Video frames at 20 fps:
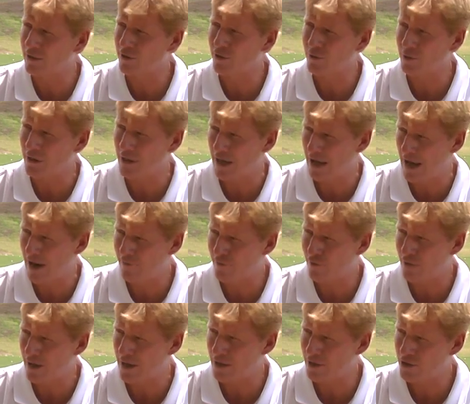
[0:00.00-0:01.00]
to 3.5
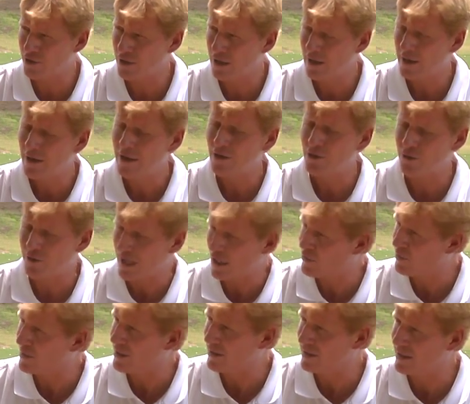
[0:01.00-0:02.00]
range. So
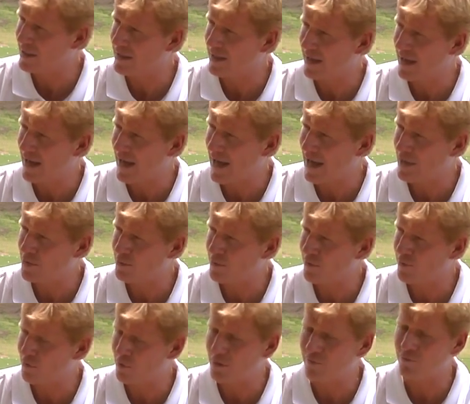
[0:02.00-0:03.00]
that's what the DK has.
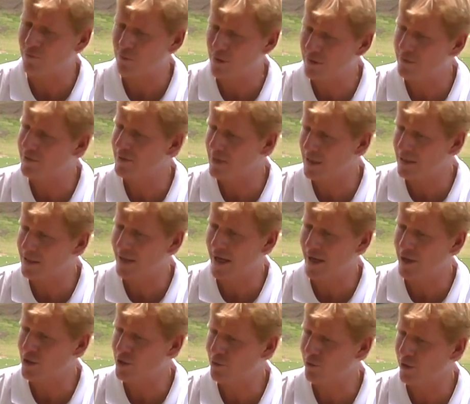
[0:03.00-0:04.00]
We did
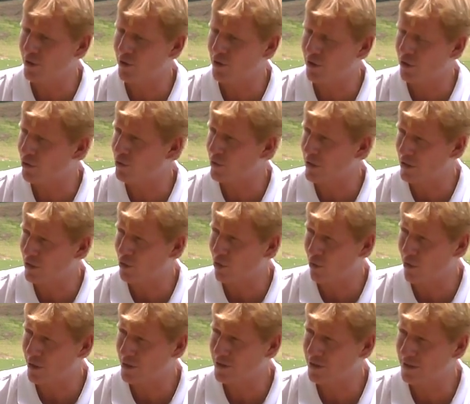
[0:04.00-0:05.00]
tests with the three
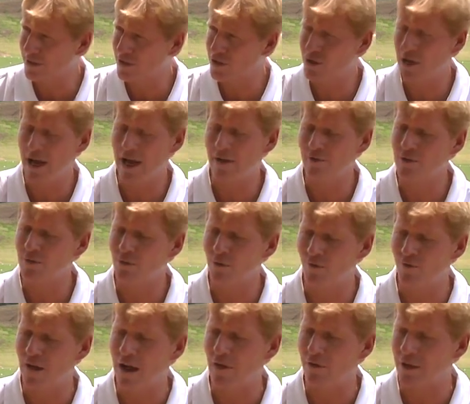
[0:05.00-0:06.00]
torques and the shafts. We
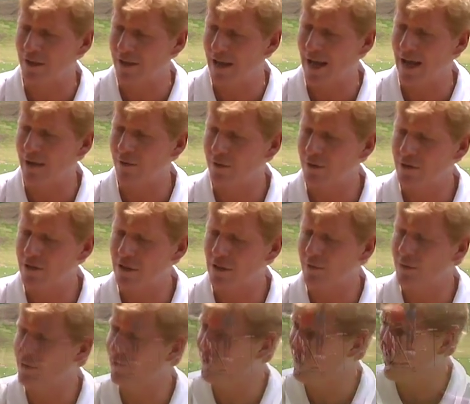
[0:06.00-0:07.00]
found that
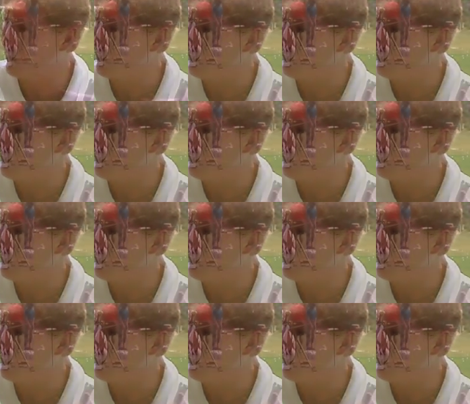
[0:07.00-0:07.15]
seemed to fit